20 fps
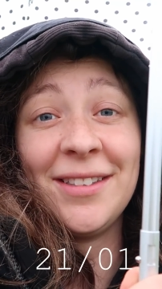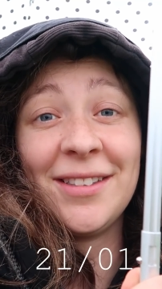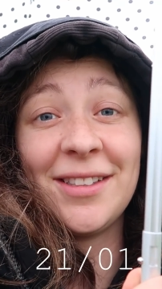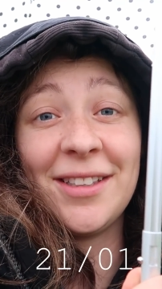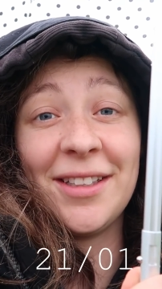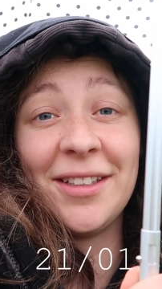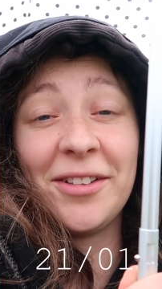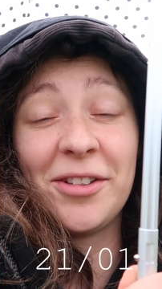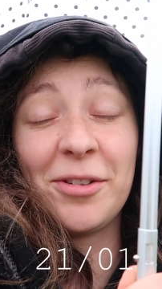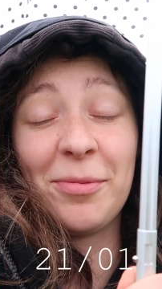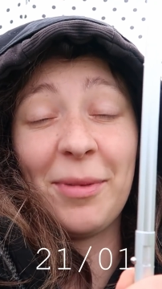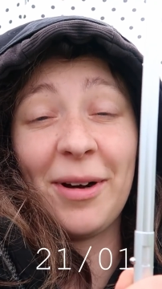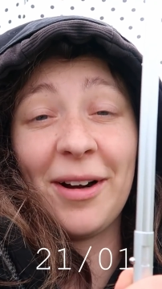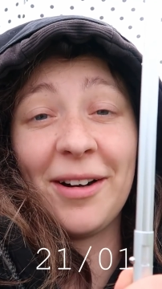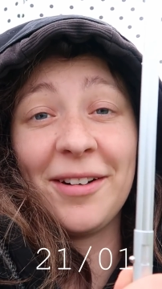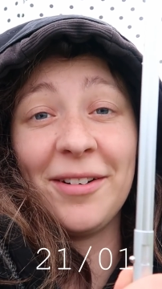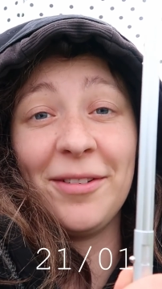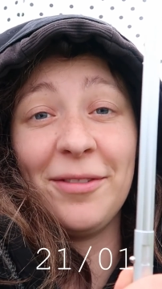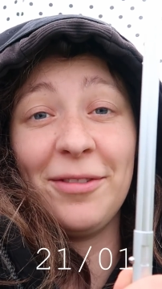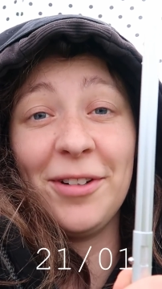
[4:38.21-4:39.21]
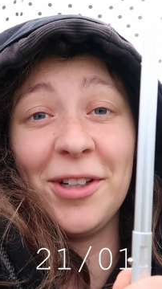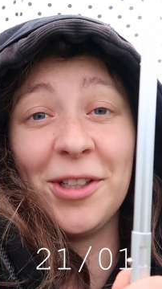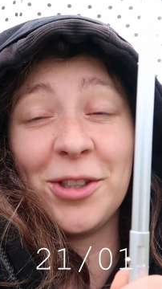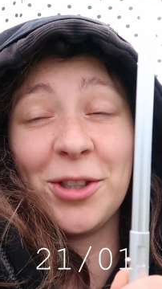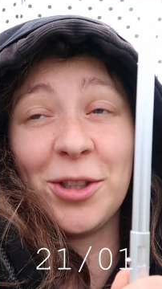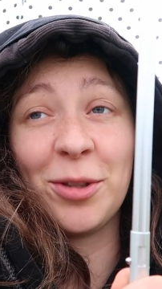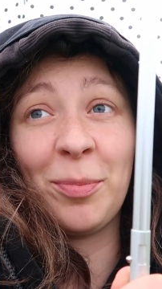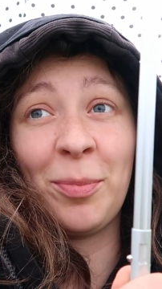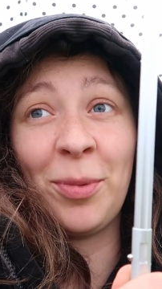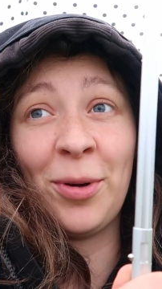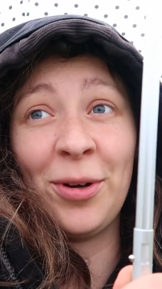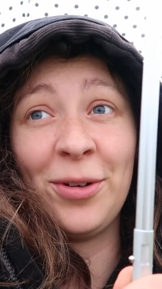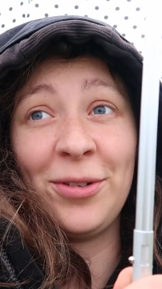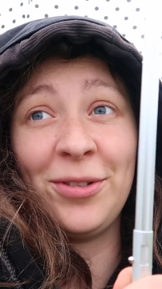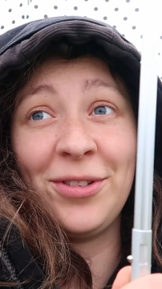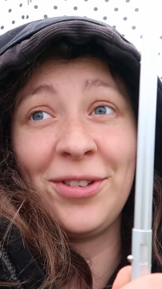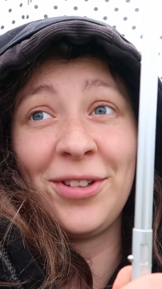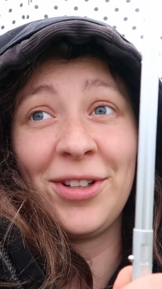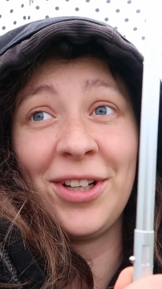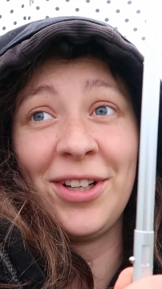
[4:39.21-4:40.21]
since Maarten finished the
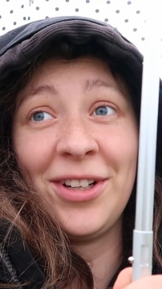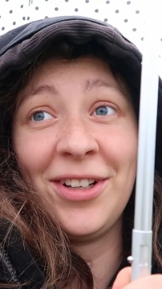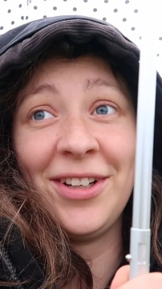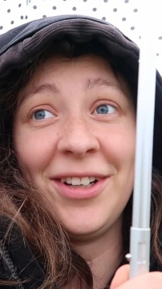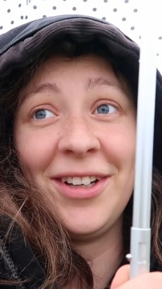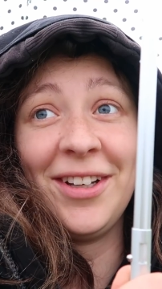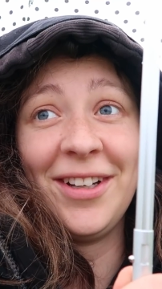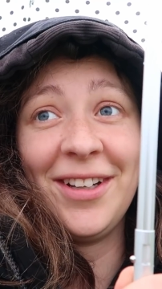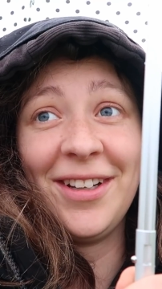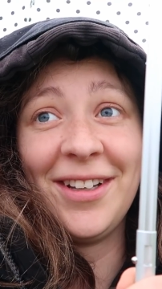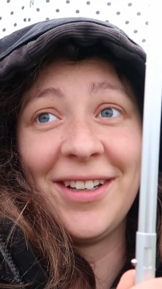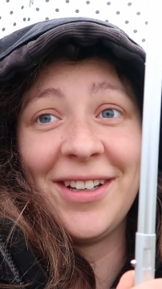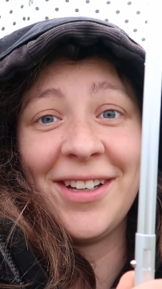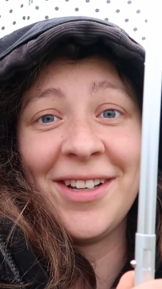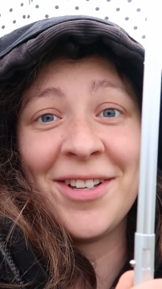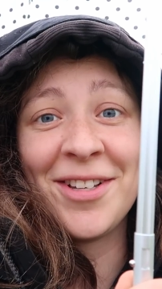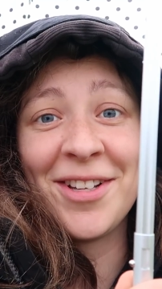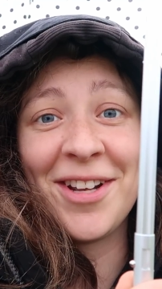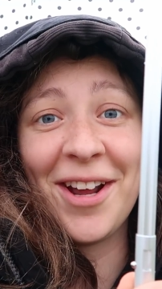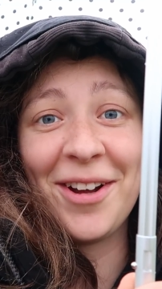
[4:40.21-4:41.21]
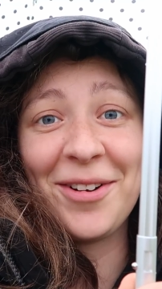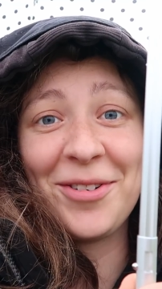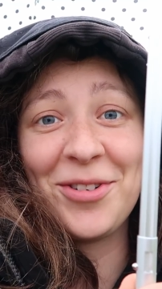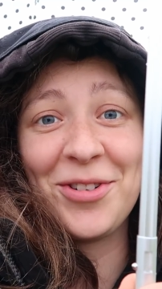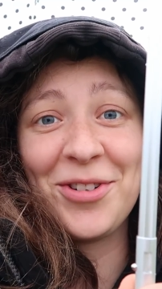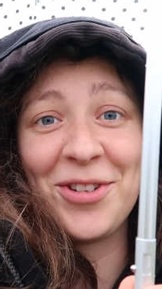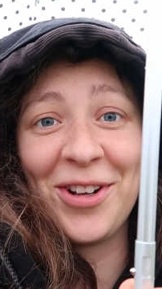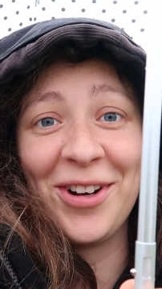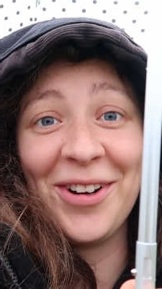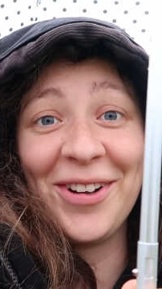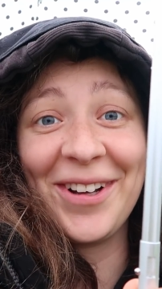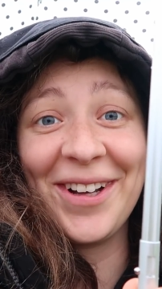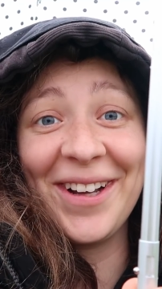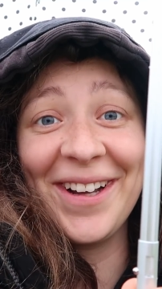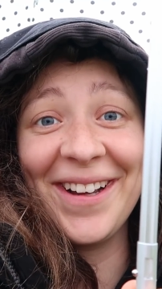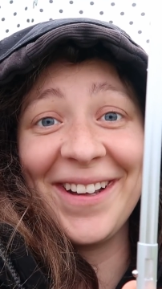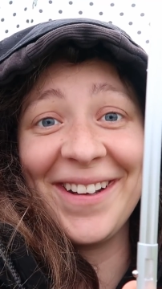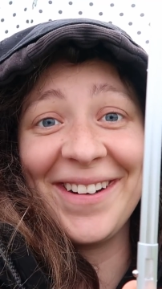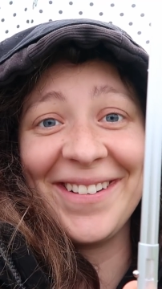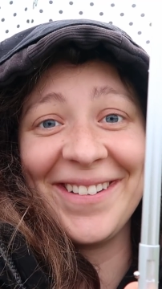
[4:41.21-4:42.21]
pond. He's now just
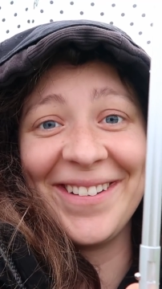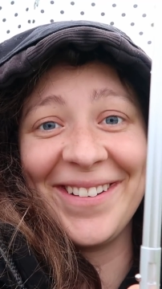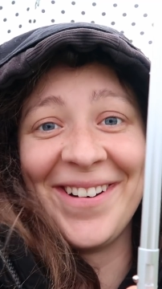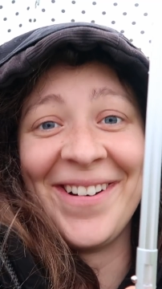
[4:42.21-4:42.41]
looking at it